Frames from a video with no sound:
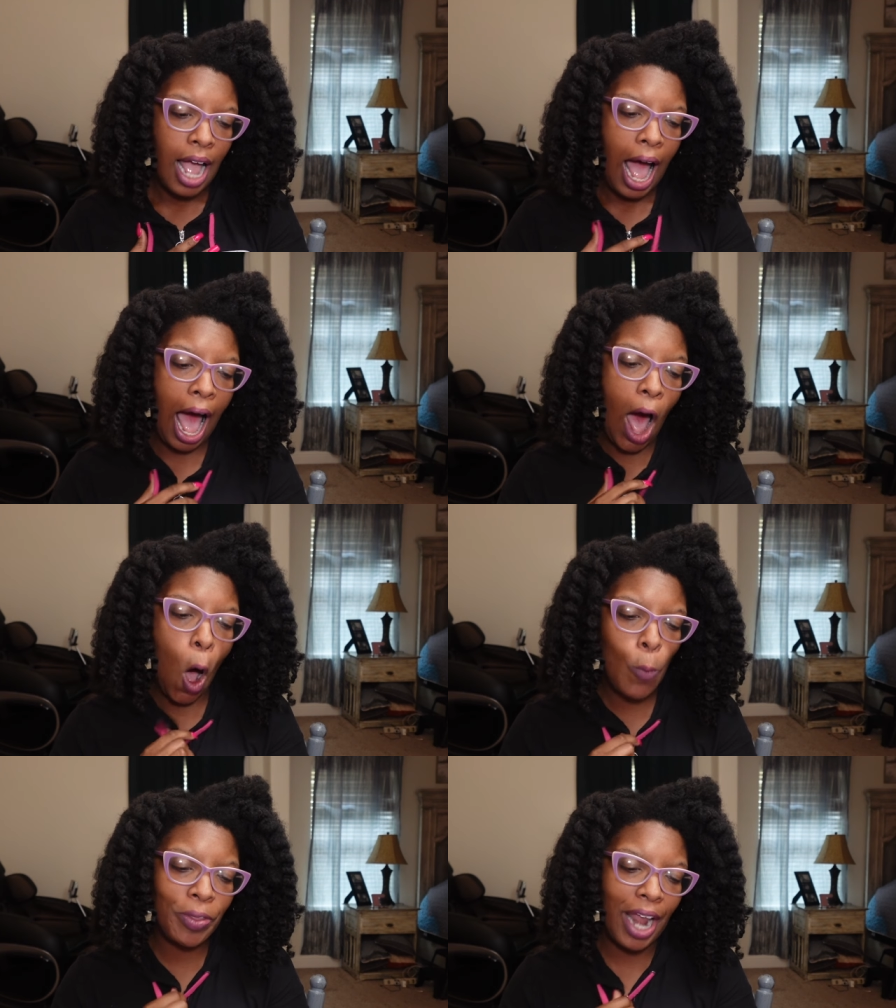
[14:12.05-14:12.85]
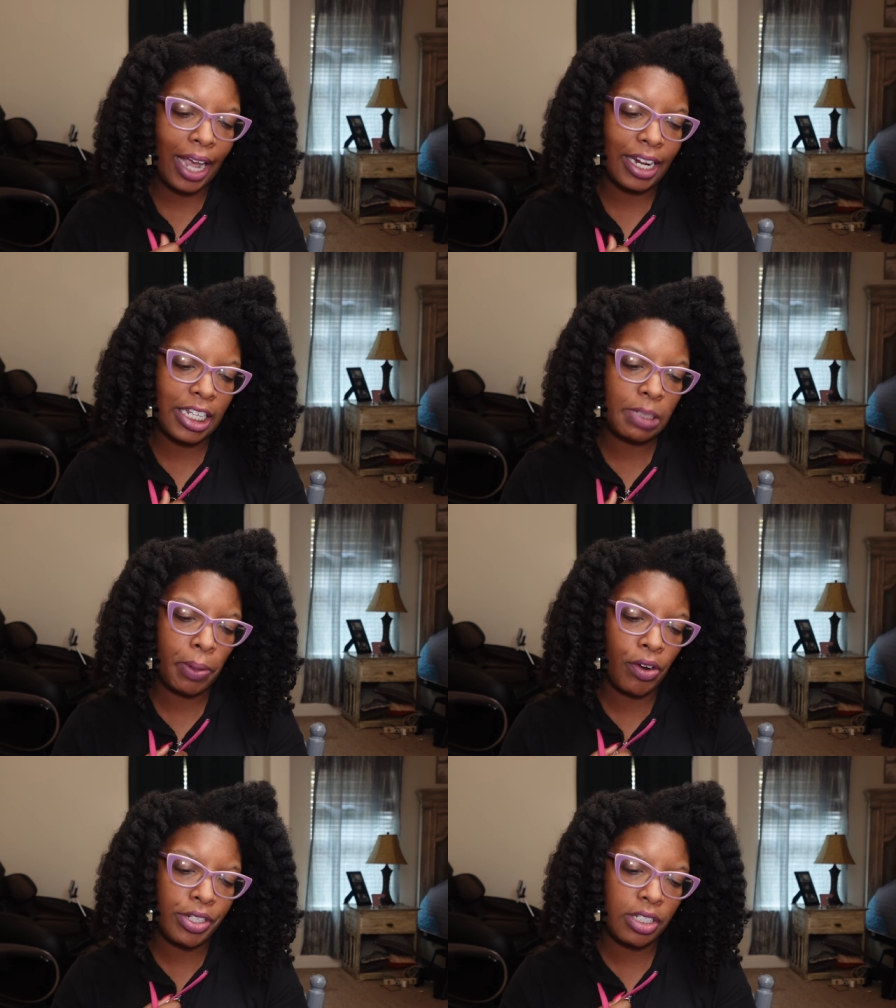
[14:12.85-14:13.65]
I hope that I can
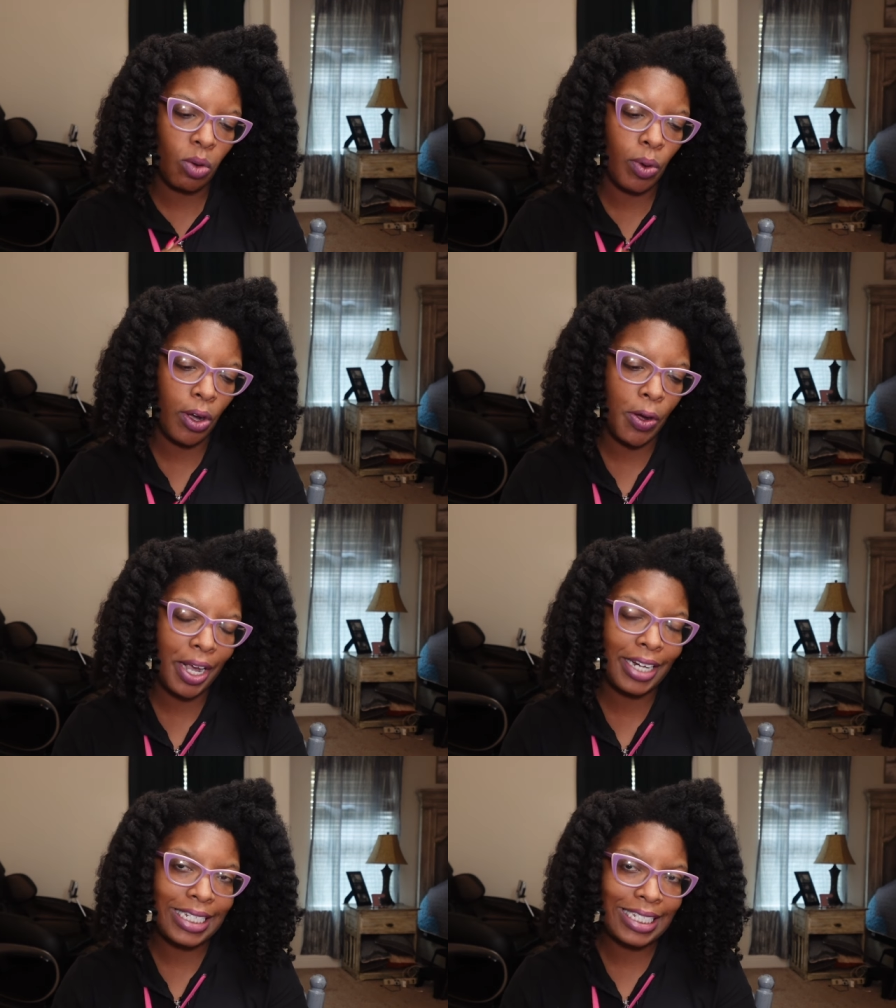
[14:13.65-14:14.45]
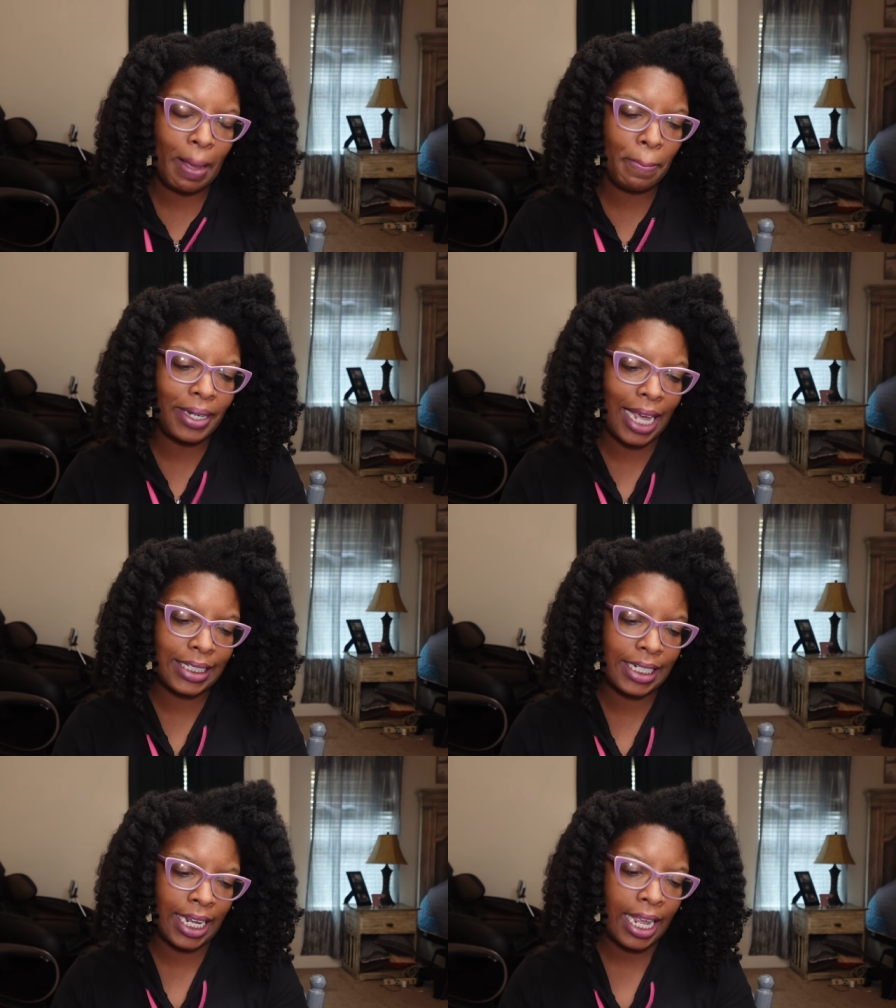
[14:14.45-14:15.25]
experience the world in its
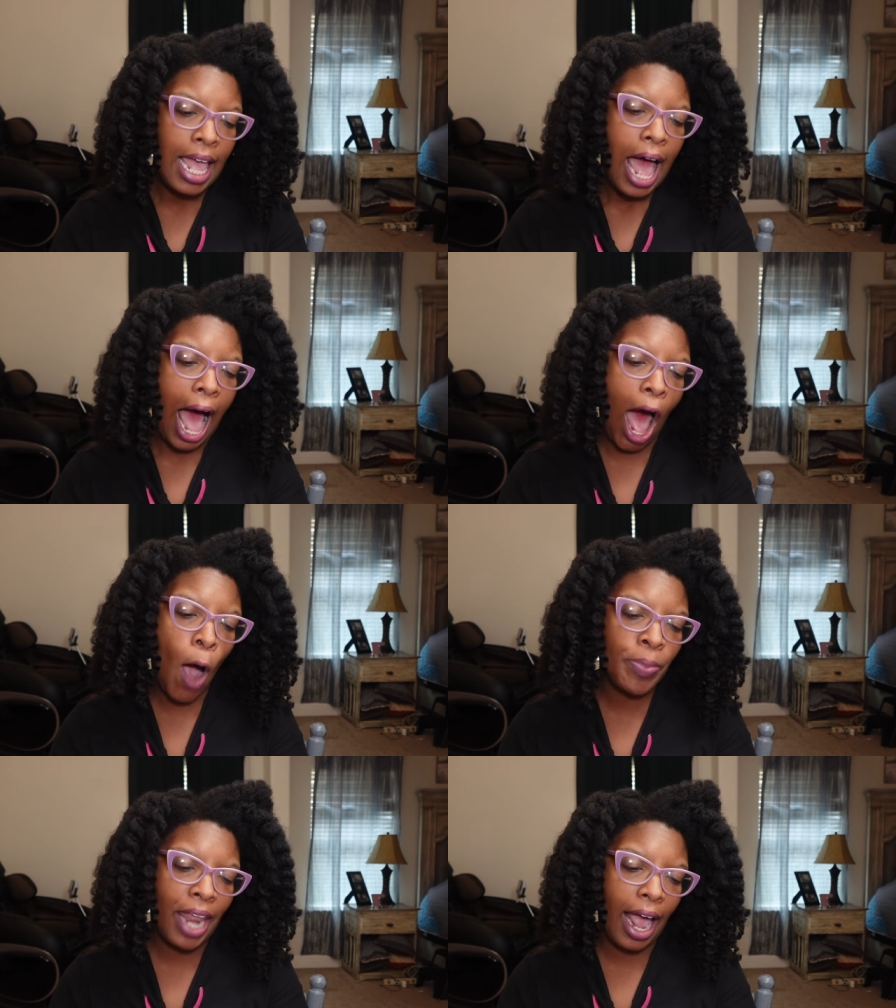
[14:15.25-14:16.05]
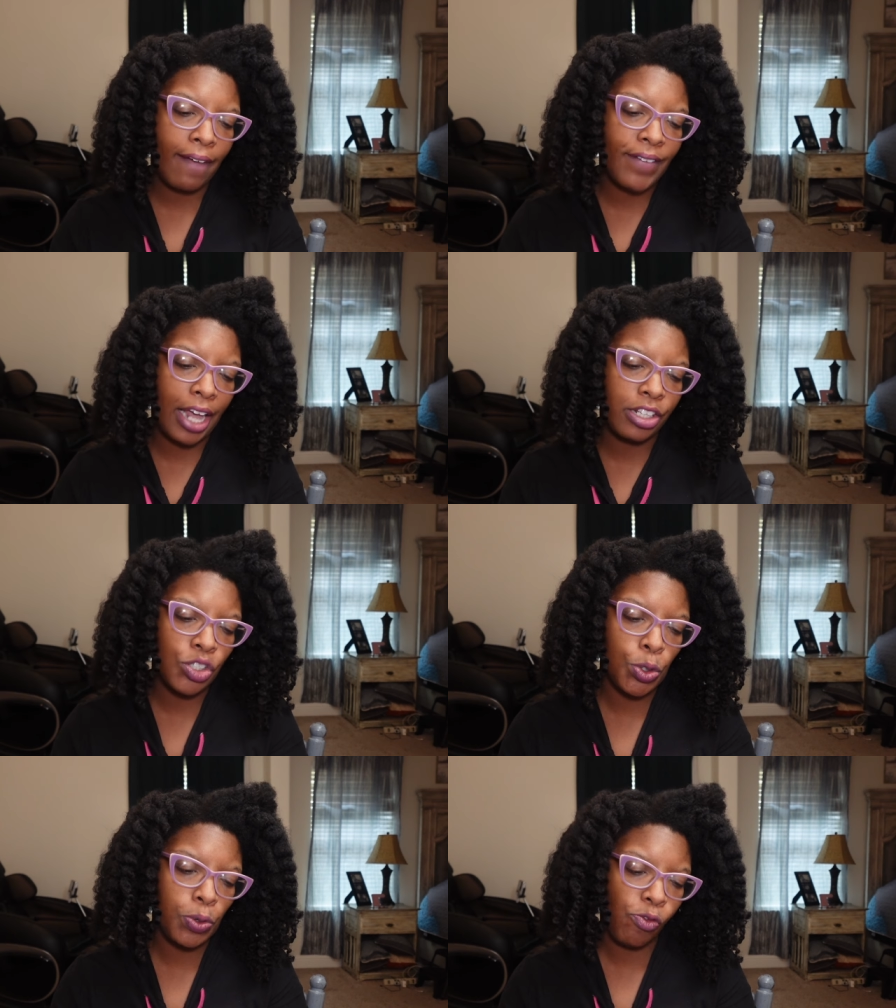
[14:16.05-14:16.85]
complexity. I hope that I can find a
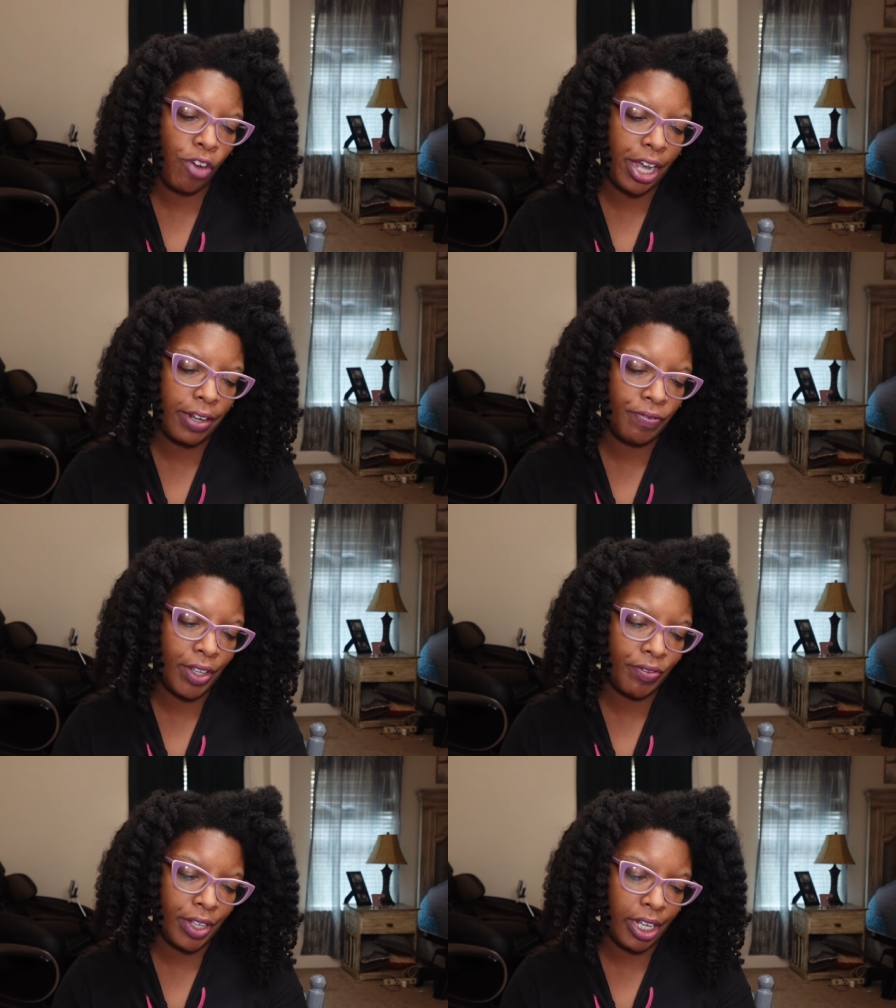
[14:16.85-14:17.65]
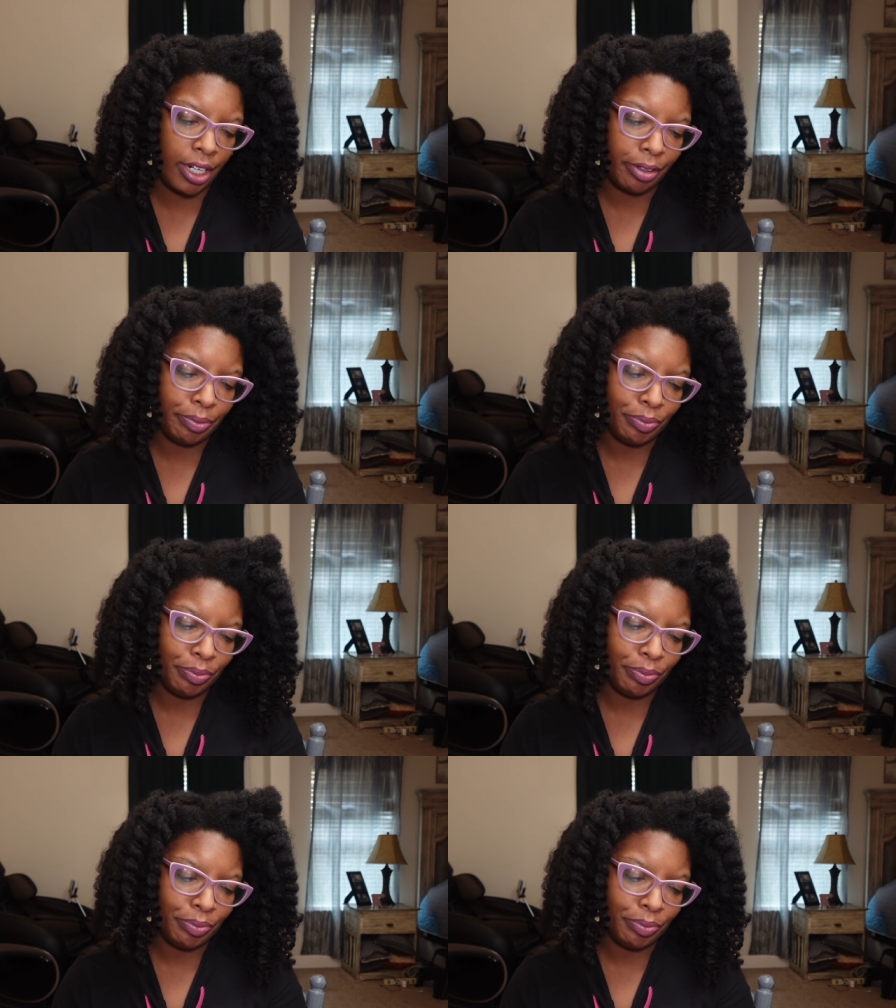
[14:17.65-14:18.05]
true friend in Vivian.